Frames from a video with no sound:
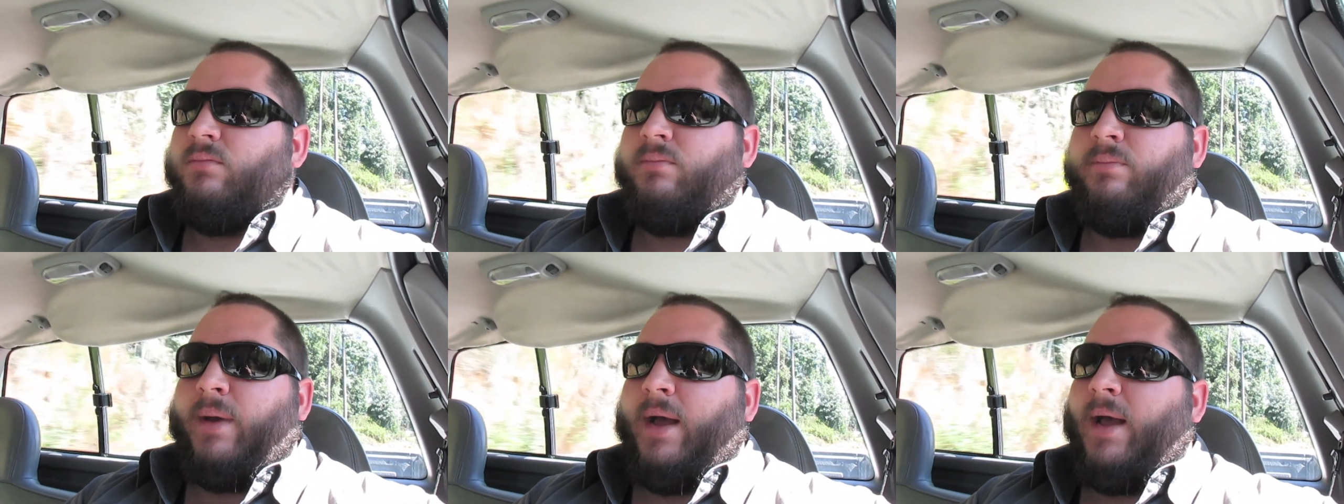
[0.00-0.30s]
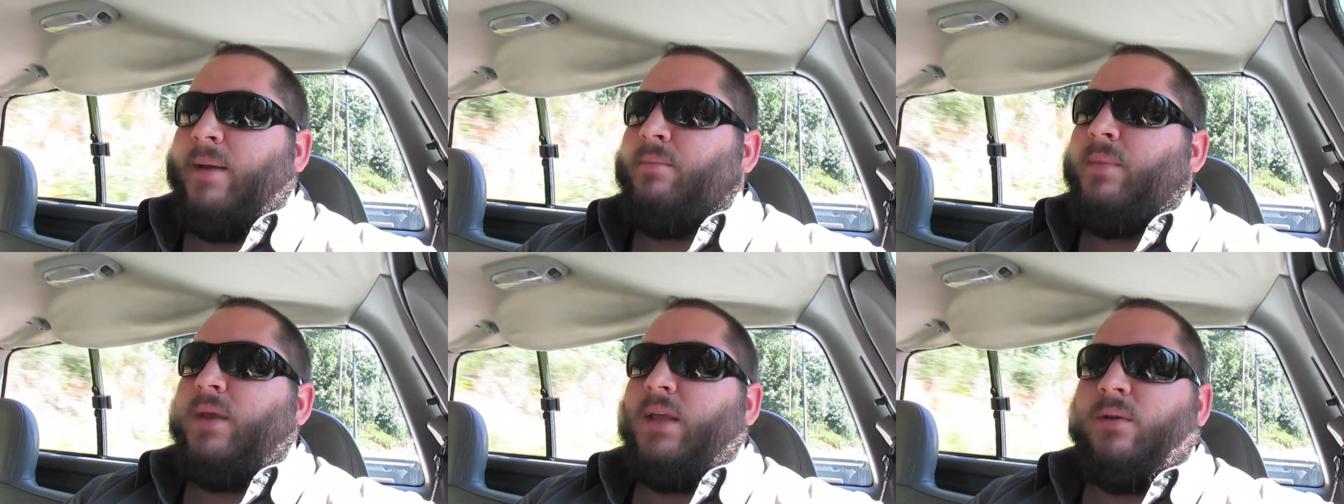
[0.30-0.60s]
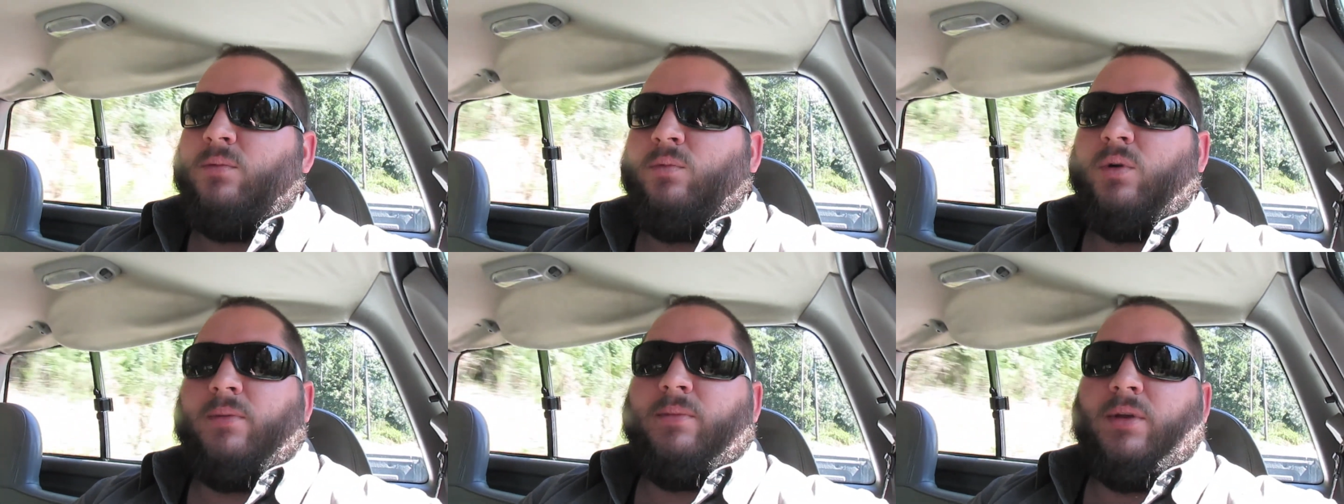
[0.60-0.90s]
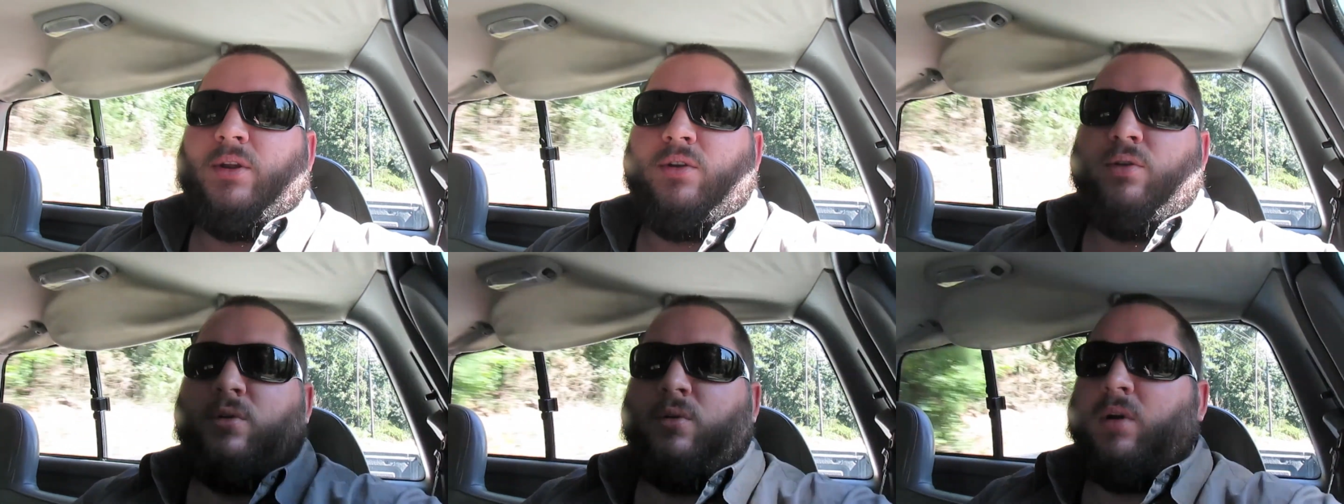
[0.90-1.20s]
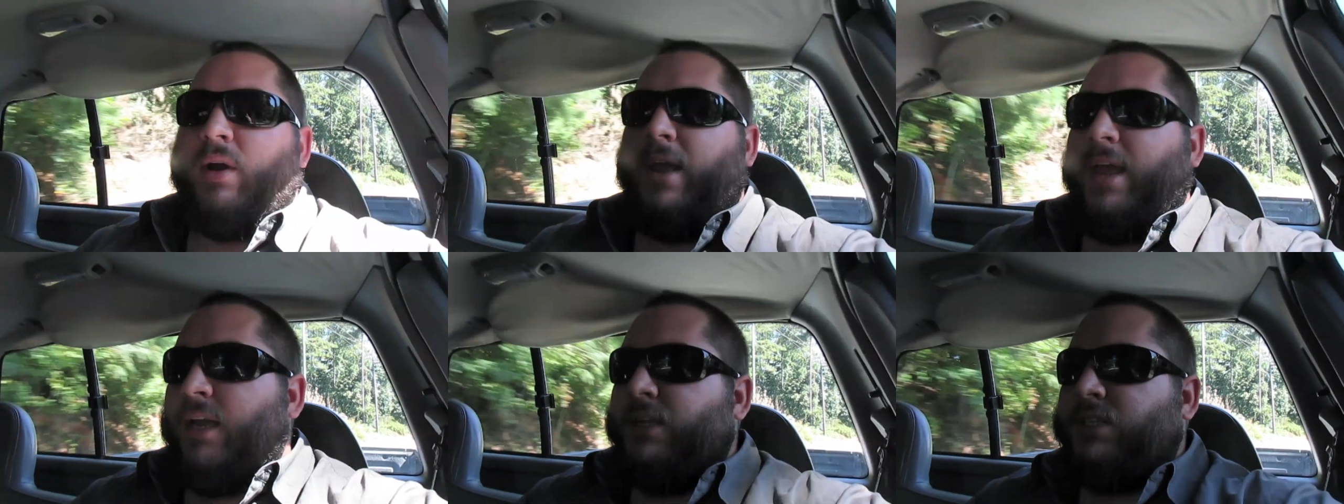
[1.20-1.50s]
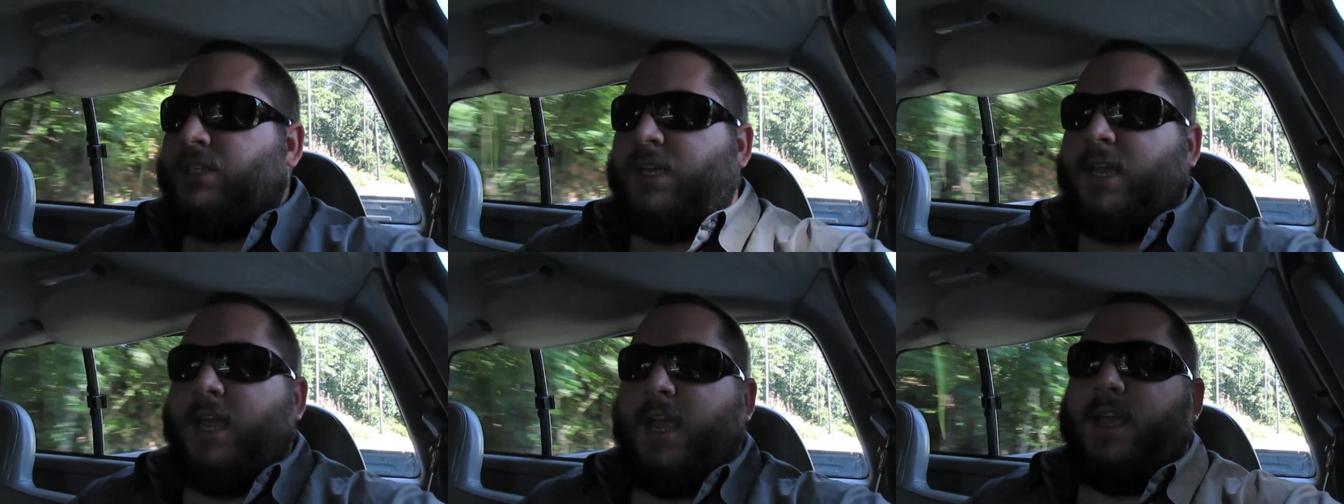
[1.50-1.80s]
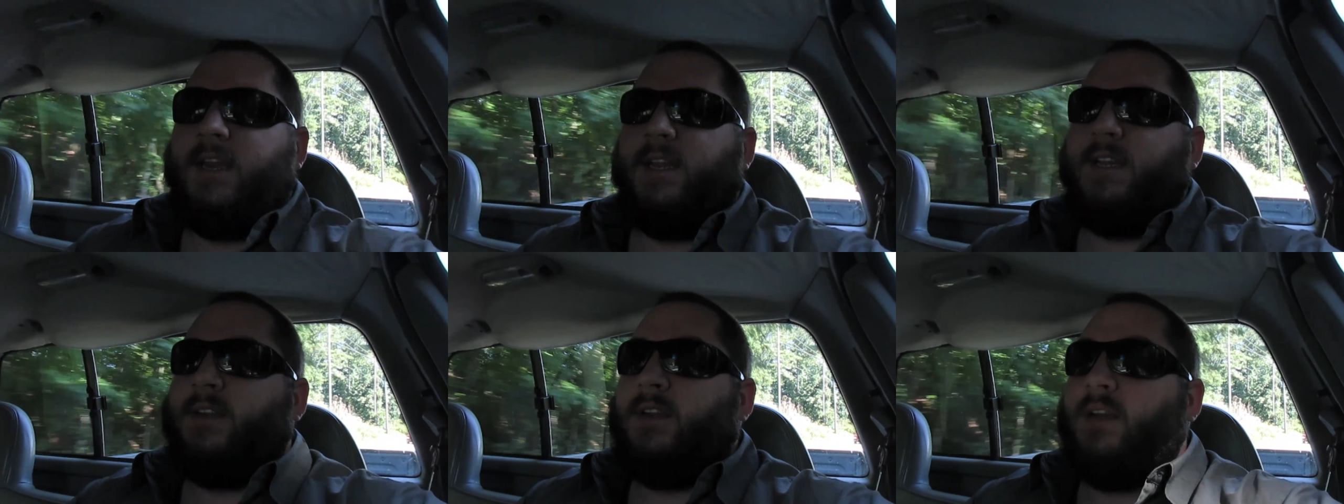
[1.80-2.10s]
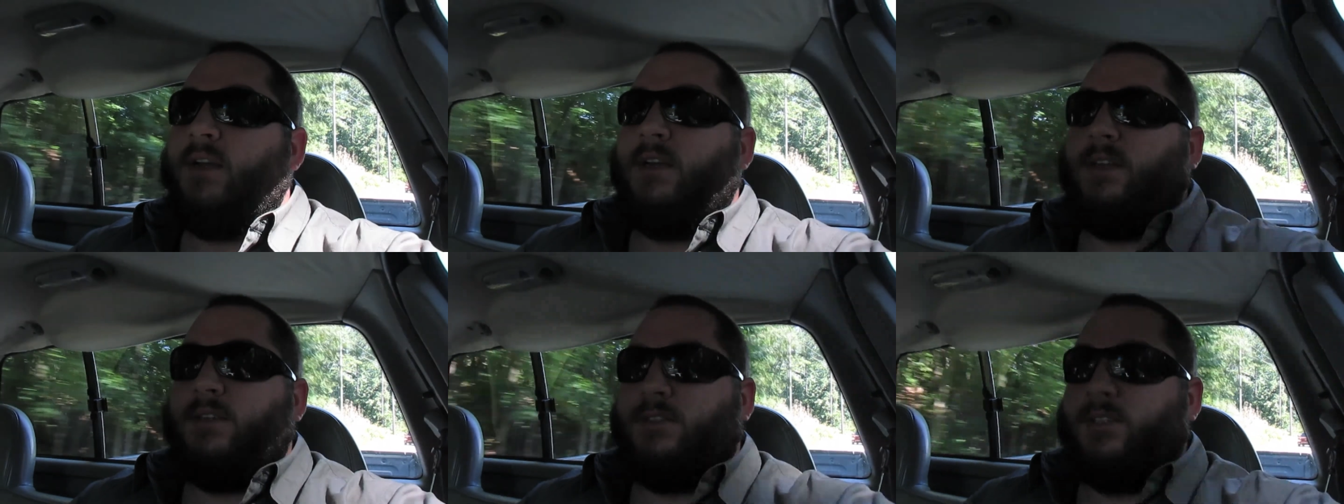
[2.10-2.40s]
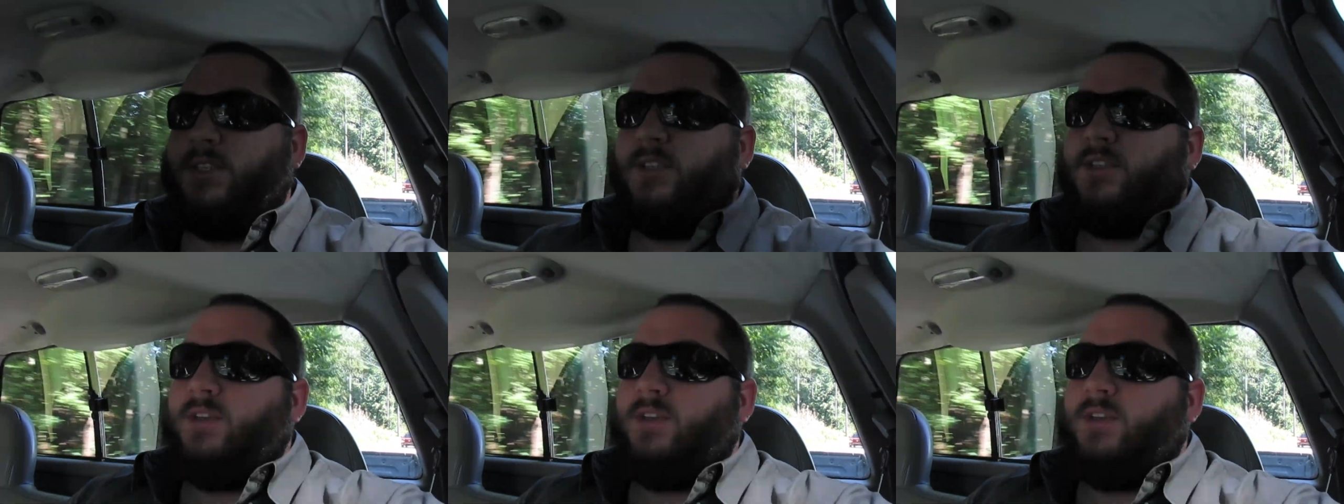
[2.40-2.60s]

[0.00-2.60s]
by men and women who are educated to